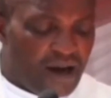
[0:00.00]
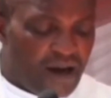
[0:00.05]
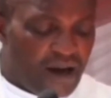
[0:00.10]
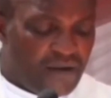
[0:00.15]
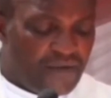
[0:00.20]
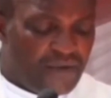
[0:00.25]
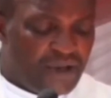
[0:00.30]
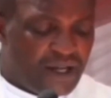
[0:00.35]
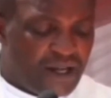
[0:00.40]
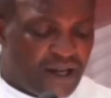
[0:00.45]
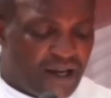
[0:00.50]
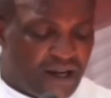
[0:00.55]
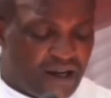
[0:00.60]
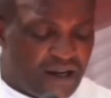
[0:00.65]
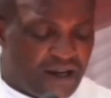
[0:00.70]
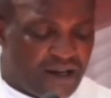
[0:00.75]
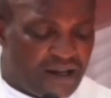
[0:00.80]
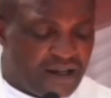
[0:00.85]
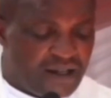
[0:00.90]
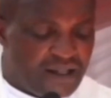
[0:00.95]
having
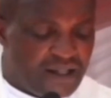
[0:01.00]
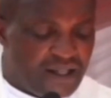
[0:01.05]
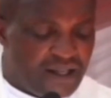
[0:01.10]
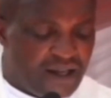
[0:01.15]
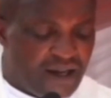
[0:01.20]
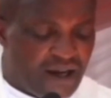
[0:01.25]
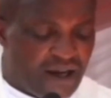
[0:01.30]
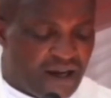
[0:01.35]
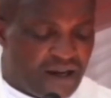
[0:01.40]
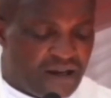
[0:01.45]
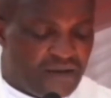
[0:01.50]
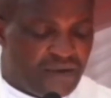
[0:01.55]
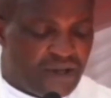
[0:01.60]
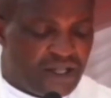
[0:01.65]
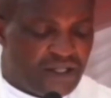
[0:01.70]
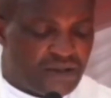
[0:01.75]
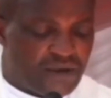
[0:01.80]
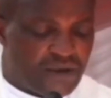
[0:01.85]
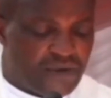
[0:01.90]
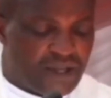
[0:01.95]
heard the
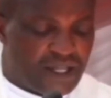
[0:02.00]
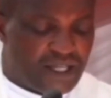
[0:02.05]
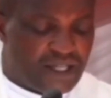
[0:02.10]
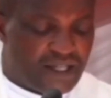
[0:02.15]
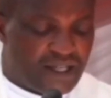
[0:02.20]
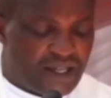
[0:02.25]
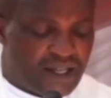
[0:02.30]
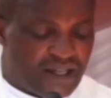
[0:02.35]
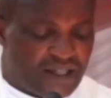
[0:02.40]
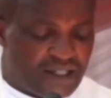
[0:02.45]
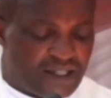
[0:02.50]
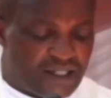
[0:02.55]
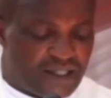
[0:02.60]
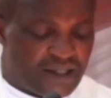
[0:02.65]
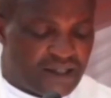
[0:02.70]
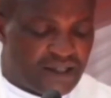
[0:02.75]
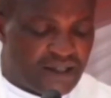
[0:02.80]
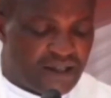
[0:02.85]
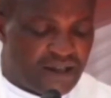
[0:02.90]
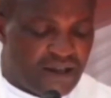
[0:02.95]
advice of the
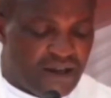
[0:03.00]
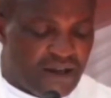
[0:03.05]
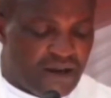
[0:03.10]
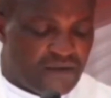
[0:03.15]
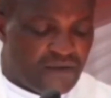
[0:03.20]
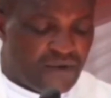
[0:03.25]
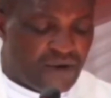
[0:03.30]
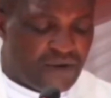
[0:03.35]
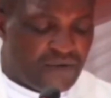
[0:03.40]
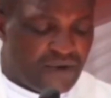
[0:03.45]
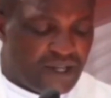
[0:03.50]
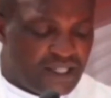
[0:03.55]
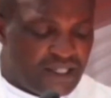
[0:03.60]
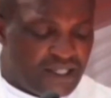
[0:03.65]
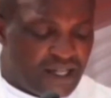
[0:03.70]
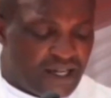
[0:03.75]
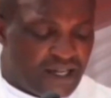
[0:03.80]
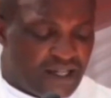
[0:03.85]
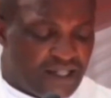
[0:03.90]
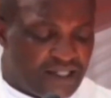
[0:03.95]
Dicastery for
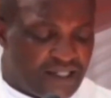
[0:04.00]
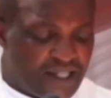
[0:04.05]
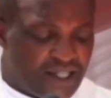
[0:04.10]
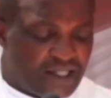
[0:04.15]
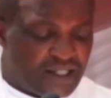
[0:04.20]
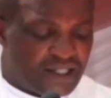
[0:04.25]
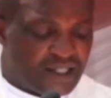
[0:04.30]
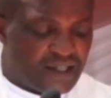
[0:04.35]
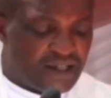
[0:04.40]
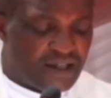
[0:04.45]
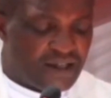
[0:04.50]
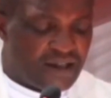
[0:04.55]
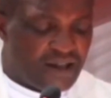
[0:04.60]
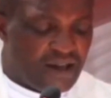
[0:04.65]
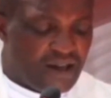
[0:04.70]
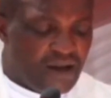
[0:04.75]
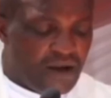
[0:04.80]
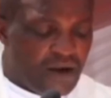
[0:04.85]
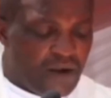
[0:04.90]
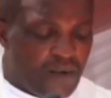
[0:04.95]
Evangelization,
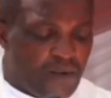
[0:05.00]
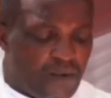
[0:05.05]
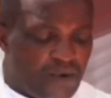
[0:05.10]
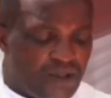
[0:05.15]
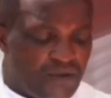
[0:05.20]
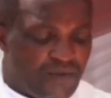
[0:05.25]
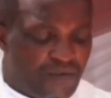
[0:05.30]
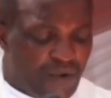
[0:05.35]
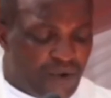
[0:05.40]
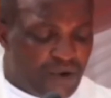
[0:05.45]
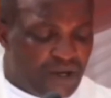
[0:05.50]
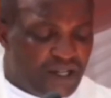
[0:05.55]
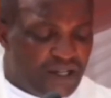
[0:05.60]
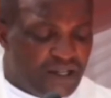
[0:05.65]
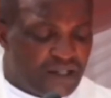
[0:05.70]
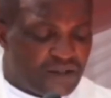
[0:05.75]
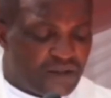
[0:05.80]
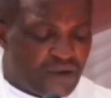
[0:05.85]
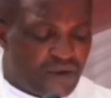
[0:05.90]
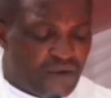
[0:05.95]
with
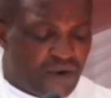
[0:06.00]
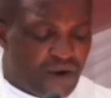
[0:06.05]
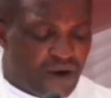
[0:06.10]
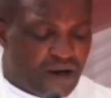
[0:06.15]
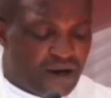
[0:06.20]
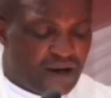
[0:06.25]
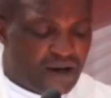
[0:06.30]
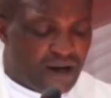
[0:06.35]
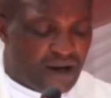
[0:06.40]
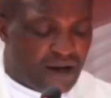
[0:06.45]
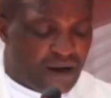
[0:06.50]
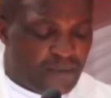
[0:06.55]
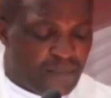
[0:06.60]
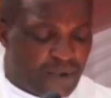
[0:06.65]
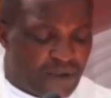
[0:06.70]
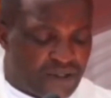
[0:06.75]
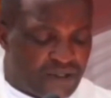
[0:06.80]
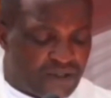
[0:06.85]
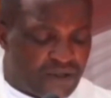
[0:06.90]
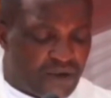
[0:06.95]
fullness of our
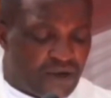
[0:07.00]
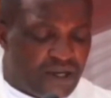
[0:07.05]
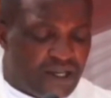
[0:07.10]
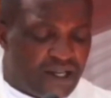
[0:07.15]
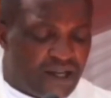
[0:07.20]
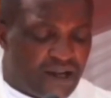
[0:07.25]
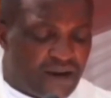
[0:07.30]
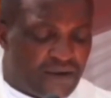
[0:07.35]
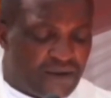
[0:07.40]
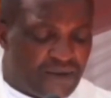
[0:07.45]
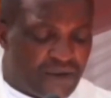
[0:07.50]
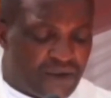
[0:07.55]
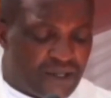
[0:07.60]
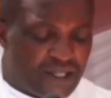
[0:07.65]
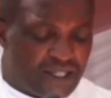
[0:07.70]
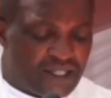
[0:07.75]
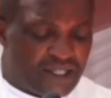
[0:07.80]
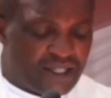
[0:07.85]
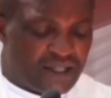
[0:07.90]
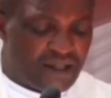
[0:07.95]
apostolic
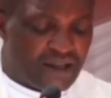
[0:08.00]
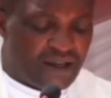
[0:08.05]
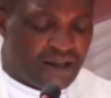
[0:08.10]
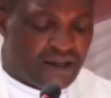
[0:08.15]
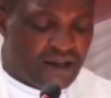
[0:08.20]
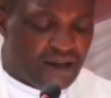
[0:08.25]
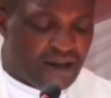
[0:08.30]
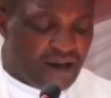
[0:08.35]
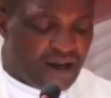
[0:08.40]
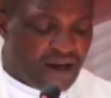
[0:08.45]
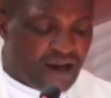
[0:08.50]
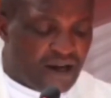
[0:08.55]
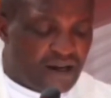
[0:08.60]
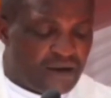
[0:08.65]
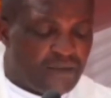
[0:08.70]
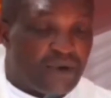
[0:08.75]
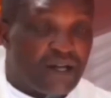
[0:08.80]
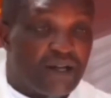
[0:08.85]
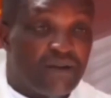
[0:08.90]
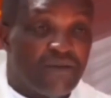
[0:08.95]
authority
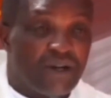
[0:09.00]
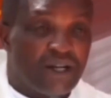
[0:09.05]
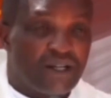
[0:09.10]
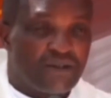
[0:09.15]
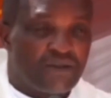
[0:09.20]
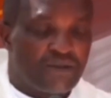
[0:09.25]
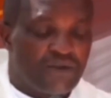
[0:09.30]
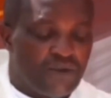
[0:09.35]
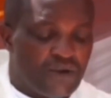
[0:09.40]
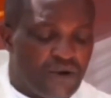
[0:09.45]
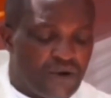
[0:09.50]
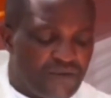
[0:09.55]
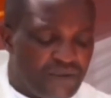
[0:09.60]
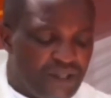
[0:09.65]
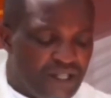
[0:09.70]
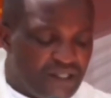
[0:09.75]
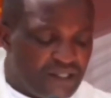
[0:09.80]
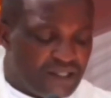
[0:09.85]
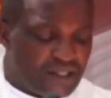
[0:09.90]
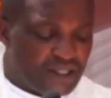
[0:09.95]
and by virtue
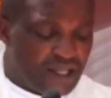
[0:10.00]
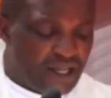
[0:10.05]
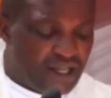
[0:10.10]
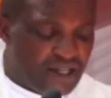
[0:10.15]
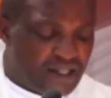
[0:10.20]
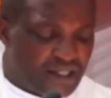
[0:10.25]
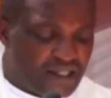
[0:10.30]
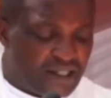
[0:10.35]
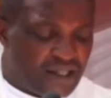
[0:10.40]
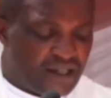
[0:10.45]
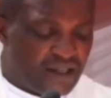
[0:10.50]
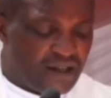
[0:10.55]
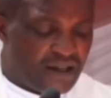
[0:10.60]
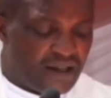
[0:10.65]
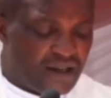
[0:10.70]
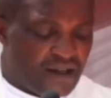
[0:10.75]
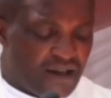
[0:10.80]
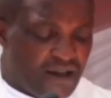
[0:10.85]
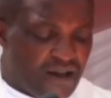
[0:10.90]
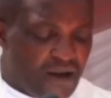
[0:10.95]
of this letter,